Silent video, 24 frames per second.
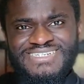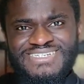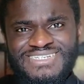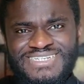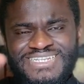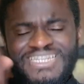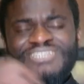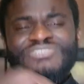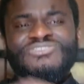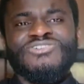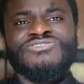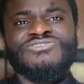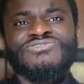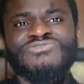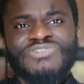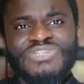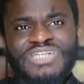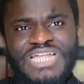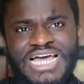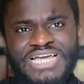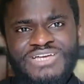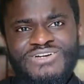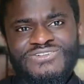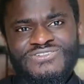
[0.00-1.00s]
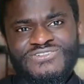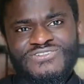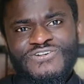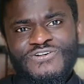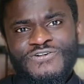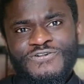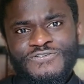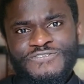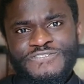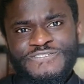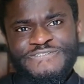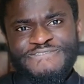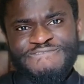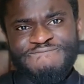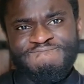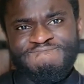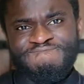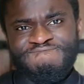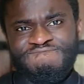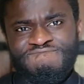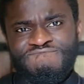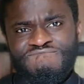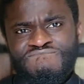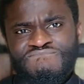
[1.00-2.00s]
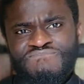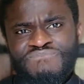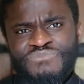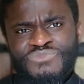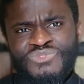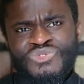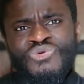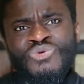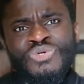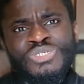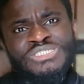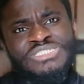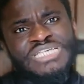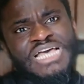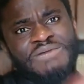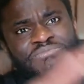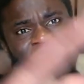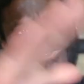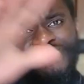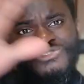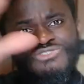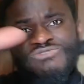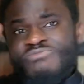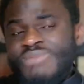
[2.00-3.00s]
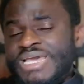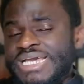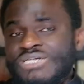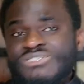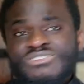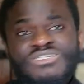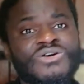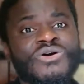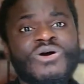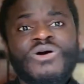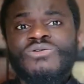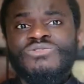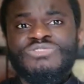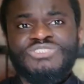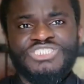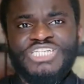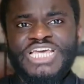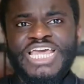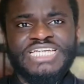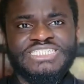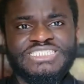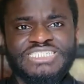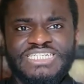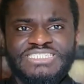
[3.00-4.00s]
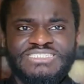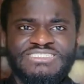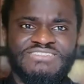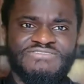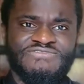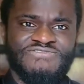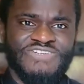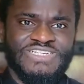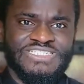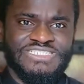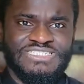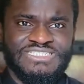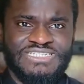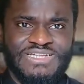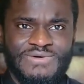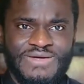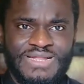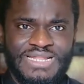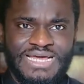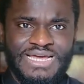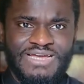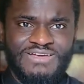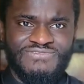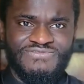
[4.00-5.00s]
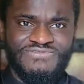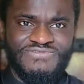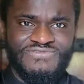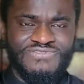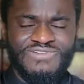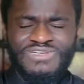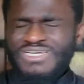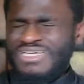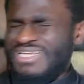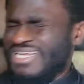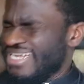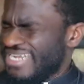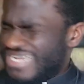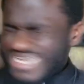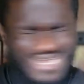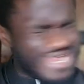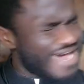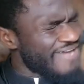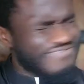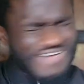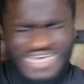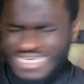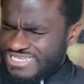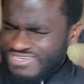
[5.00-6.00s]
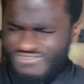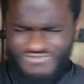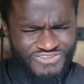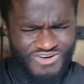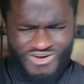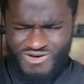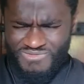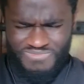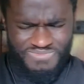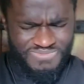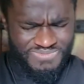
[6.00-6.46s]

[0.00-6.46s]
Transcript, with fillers: Let us rely on God, who is able to make the whole change and difference in our life. Never give up.